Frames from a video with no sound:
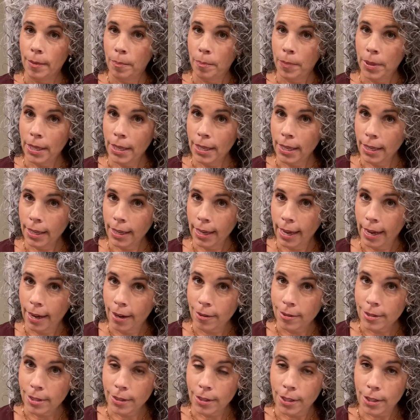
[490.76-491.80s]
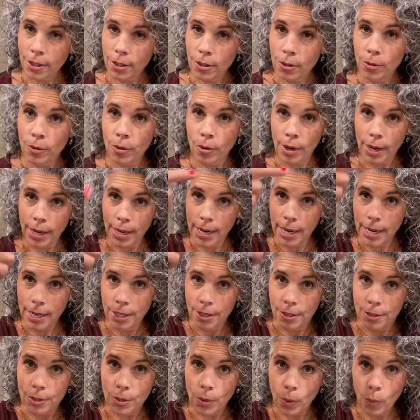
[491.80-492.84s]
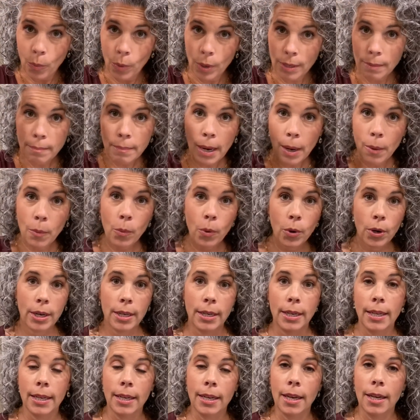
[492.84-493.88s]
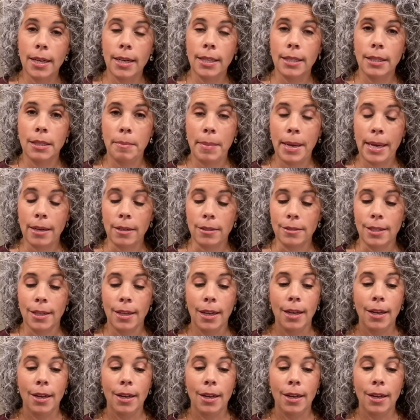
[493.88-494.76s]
picking out the little gray hairs one by one and cutting them out.